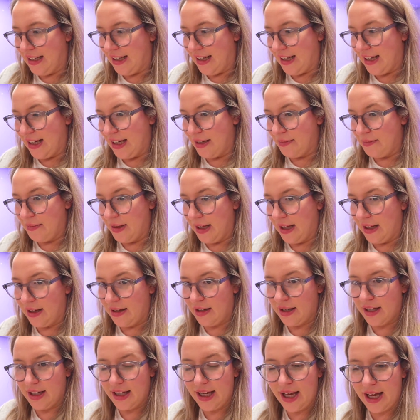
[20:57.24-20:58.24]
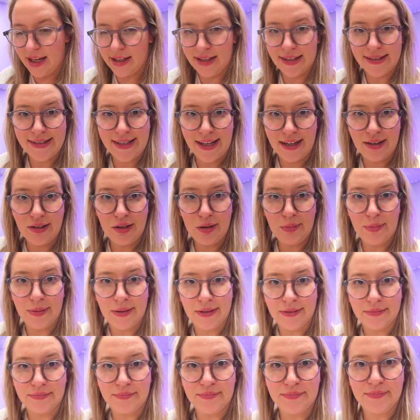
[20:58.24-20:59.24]
um, yeah, let's get it
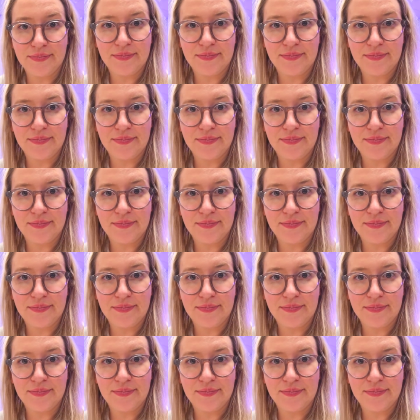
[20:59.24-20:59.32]
open.